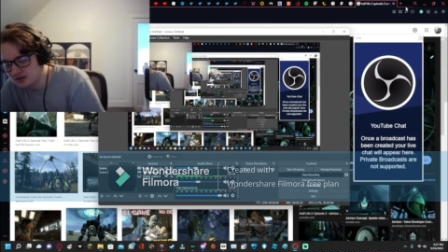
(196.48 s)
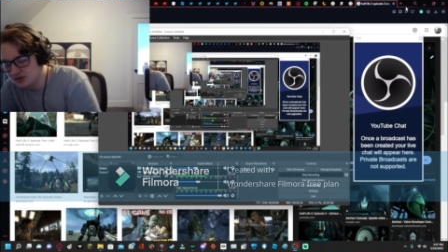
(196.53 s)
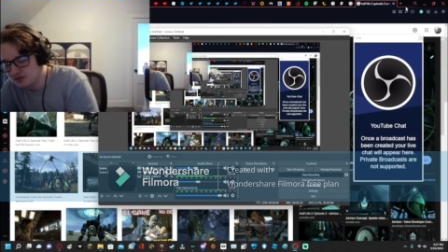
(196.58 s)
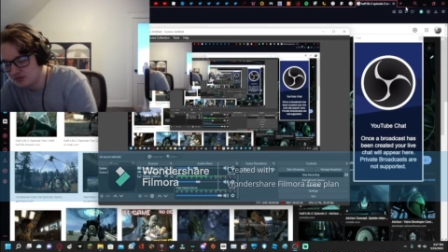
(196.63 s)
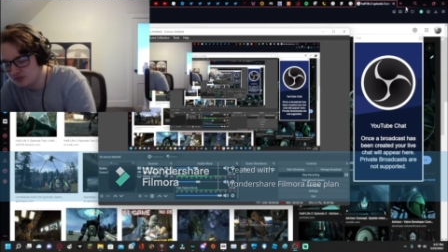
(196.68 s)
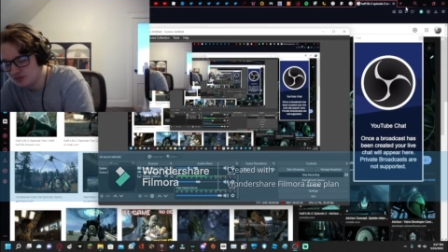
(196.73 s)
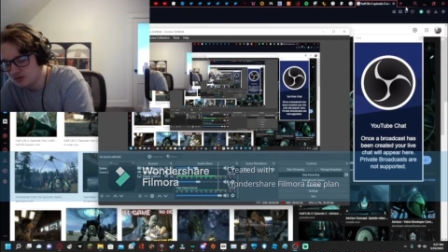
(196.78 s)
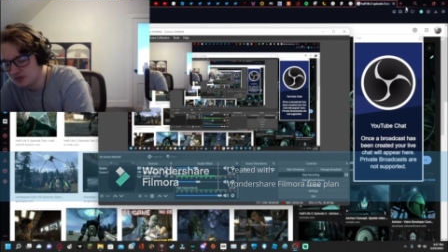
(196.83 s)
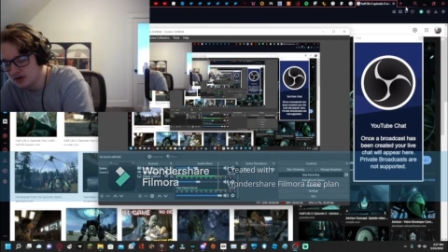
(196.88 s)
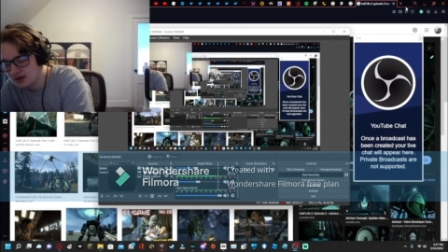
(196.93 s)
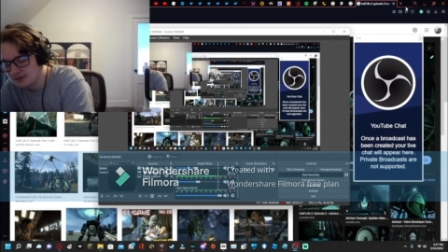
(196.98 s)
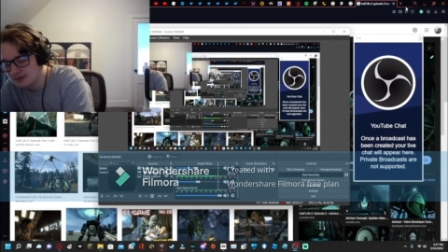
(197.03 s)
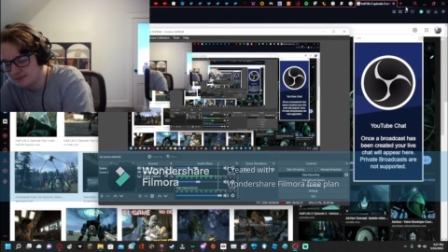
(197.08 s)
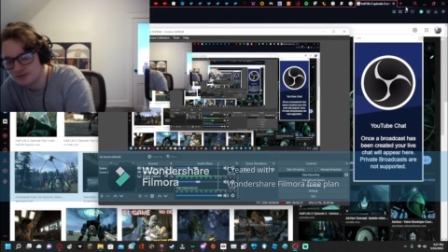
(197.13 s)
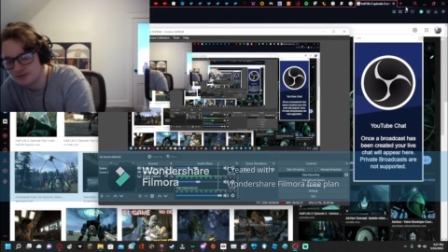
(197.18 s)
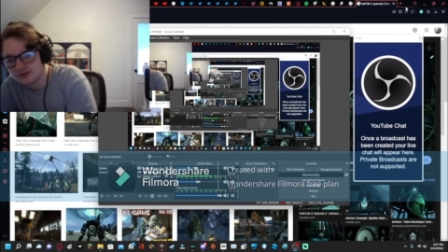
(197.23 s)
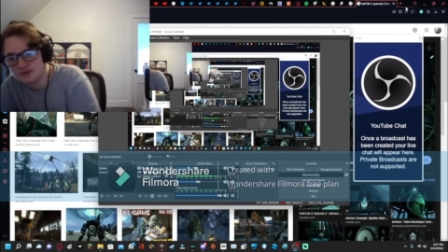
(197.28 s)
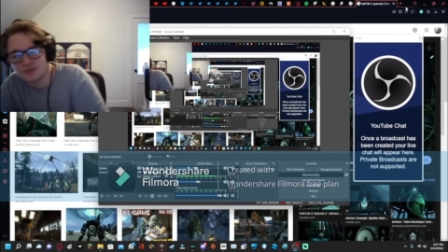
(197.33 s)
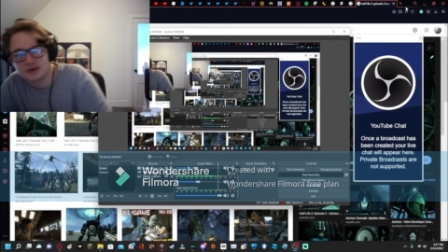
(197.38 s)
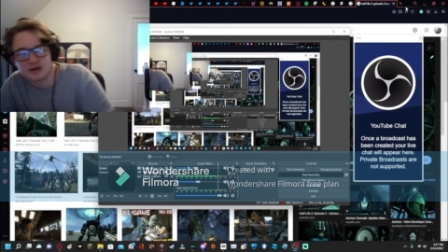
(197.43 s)
you uh,
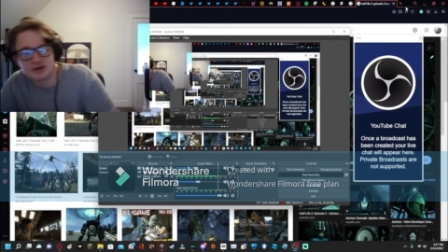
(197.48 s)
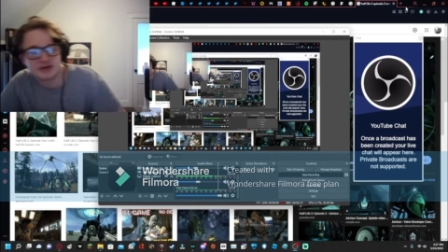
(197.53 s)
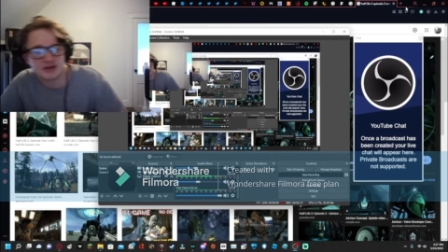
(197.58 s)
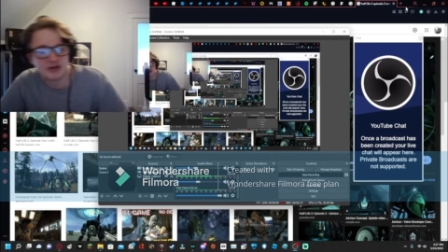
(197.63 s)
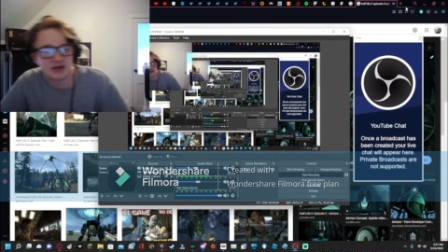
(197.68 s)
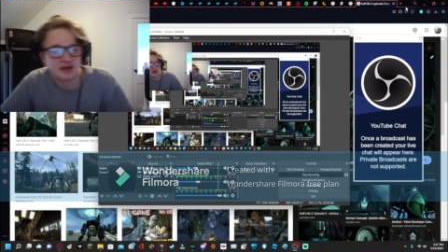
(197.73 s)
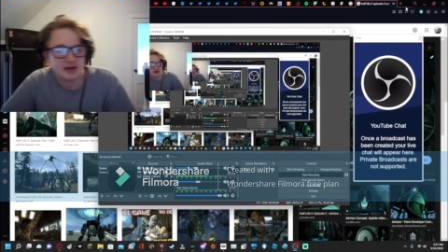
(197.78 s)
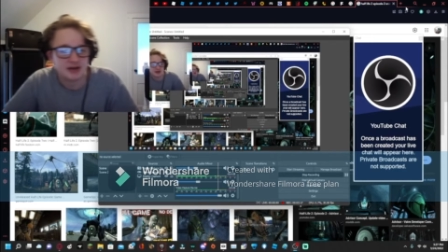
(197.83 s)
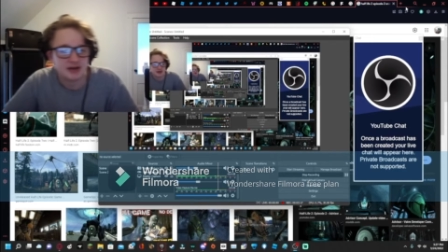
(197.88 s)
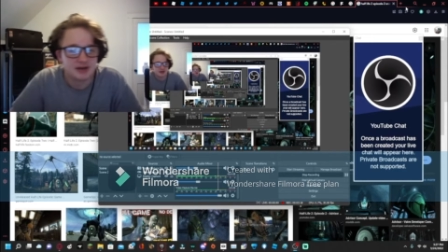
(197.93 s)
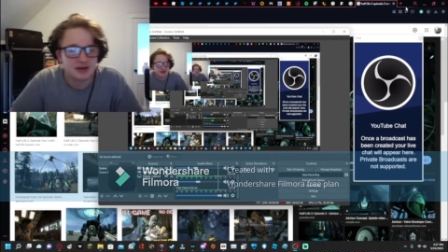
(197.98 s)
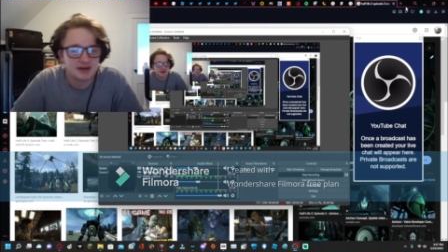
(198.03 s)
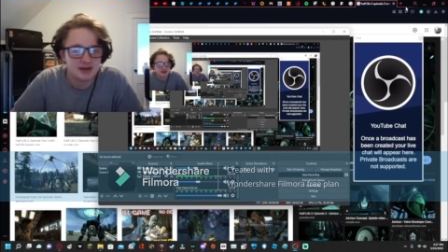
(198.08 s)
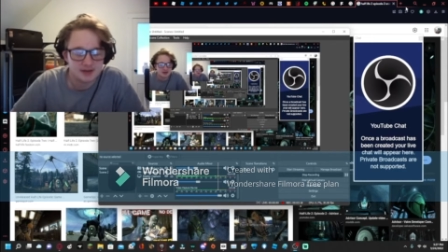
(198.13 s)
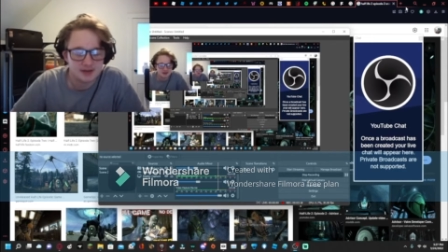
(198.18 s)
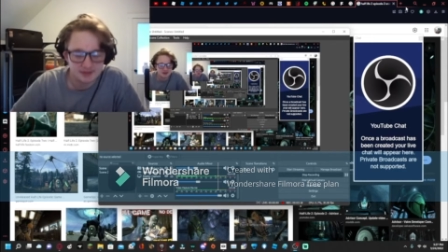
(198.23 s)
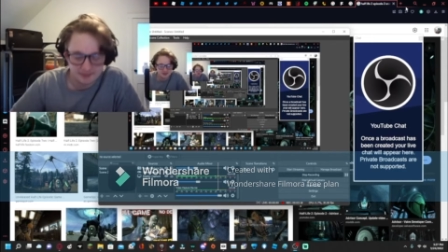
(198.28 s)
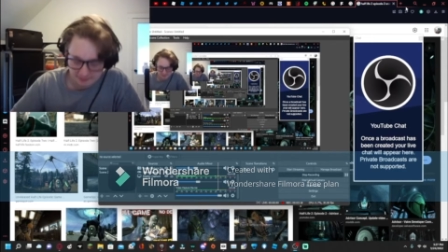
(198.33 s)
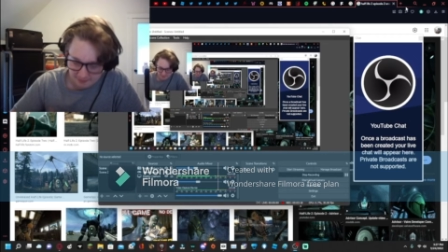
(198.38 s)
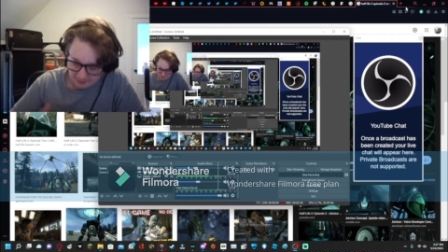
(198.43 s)
pretty much
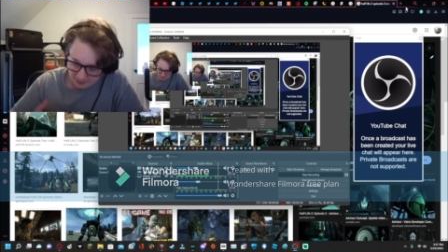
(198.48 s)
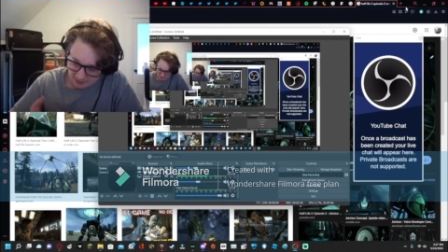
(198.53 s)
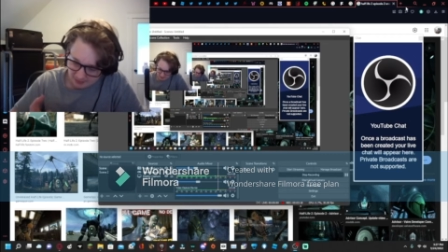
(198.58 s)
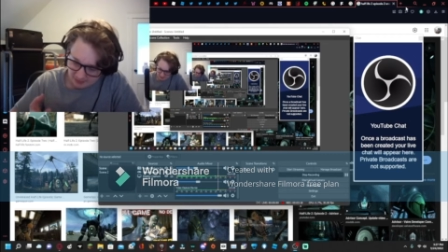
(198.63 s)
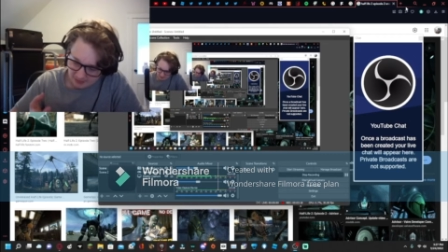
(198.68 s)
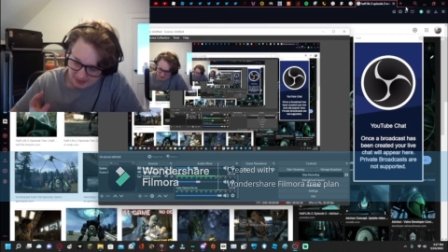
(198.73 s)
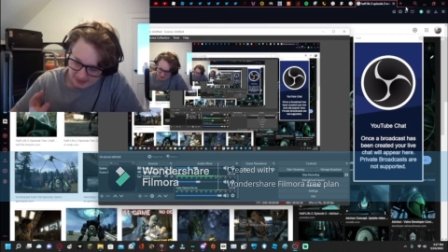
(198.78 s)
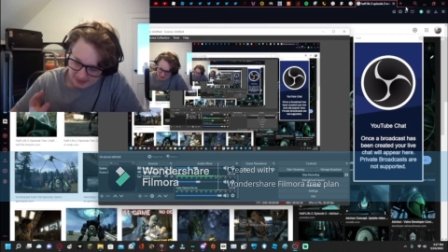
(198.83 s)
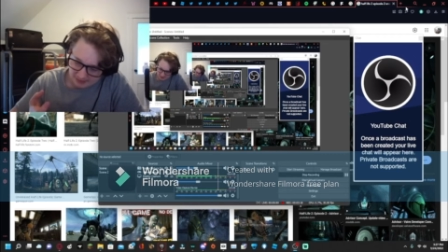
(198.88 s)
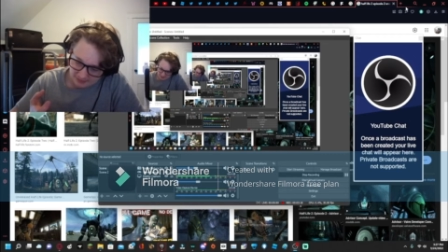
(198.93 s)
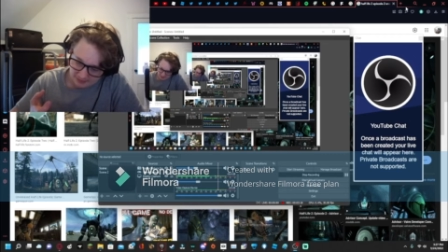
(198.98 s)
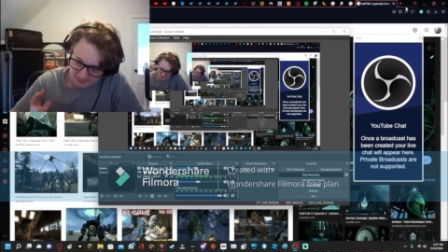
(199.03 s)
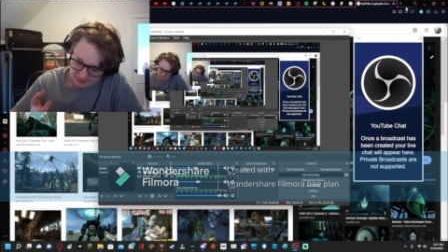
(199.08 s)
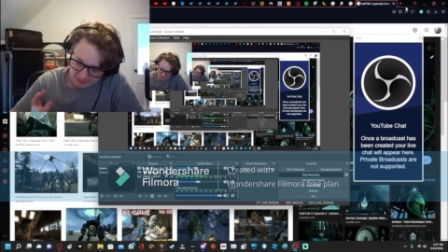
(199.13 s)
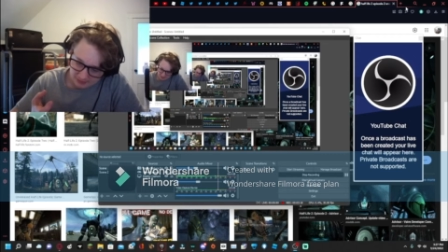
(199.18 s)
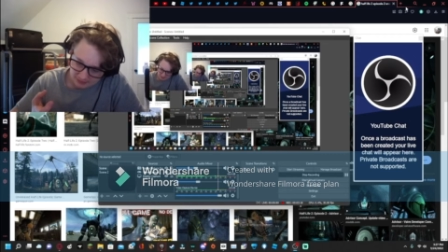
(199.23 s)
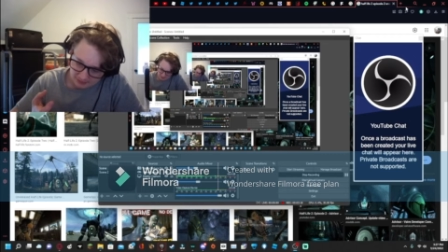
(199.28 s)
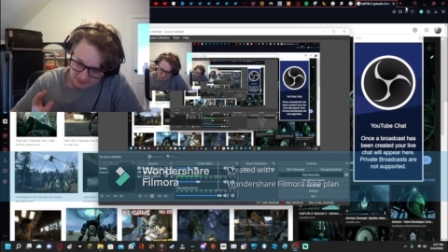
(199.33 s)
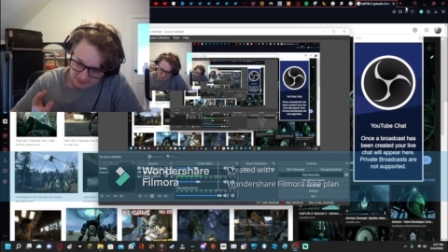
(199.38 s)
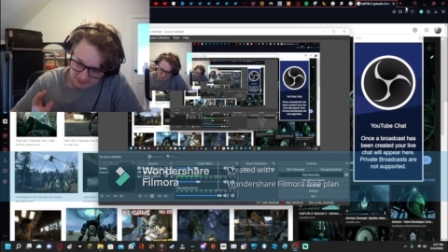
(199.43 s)
for the last
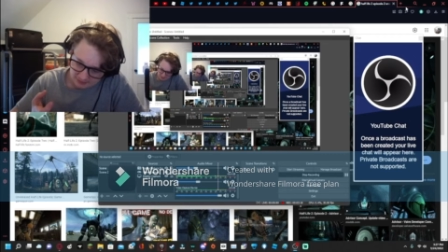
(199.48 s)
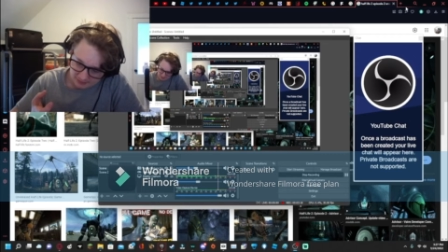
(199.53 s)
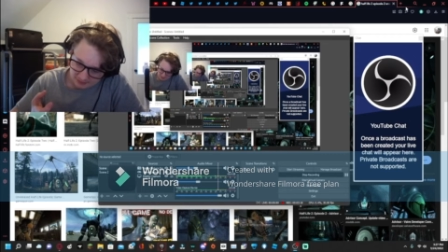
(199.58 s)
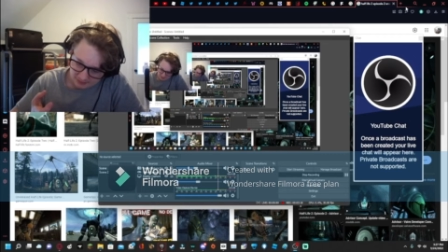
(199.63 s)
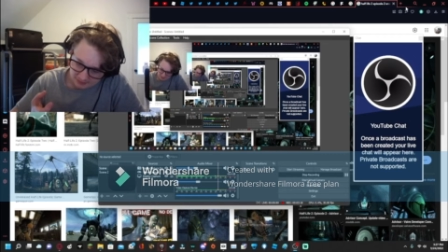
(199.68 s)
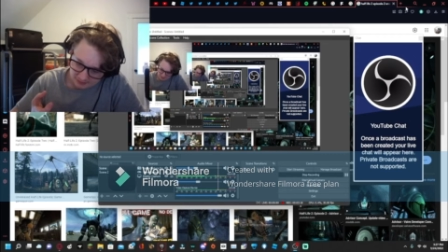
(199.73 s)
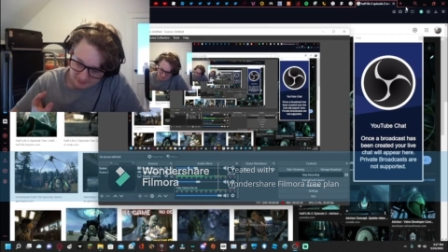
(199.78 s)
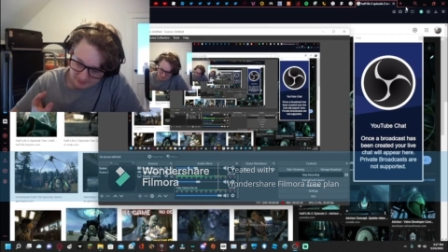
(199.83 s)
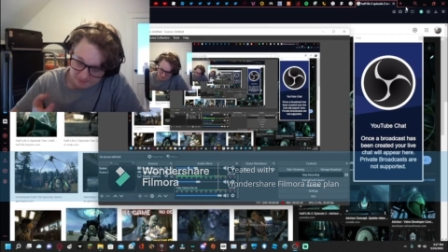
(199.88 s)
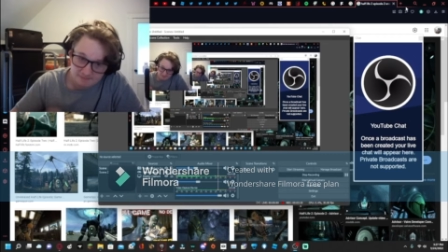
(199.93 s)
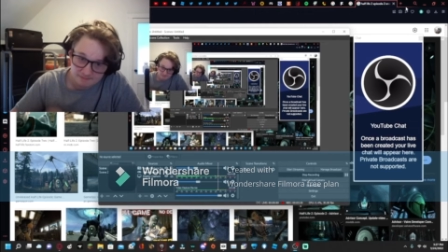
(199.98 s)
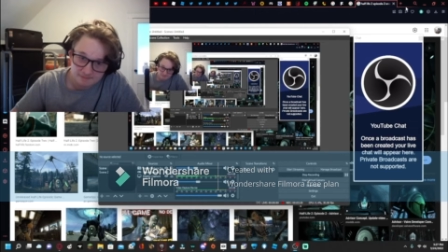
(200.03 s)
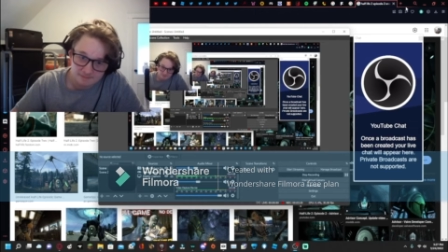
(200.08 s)
scene.